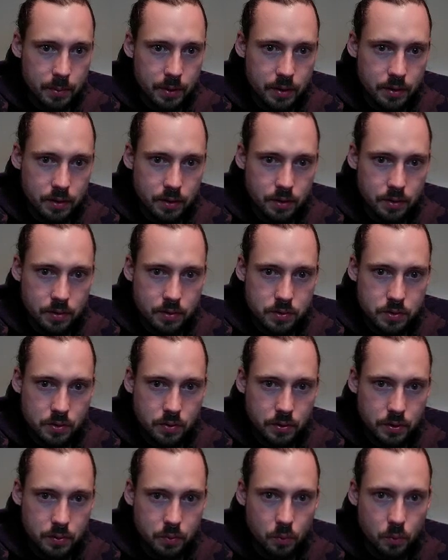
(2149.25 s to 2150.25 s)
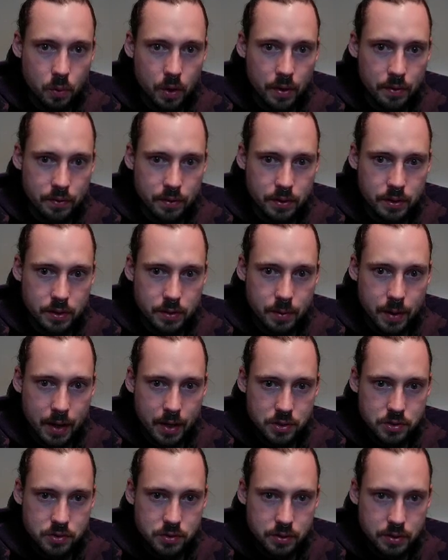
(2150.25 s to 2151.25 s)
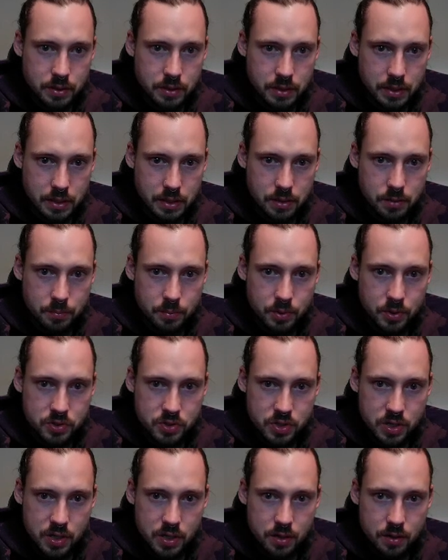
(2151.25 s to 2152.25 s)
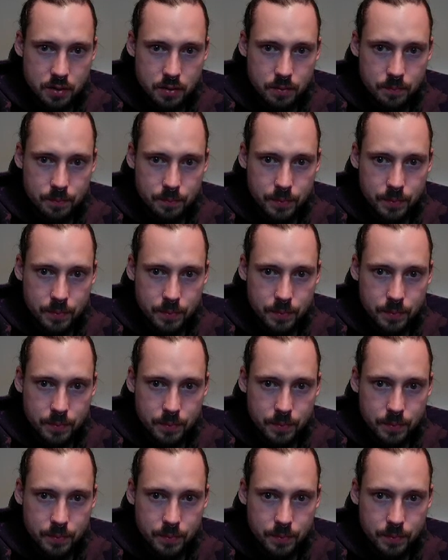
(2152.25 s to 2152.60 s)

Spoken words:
I think there's only one that you actually need to push in.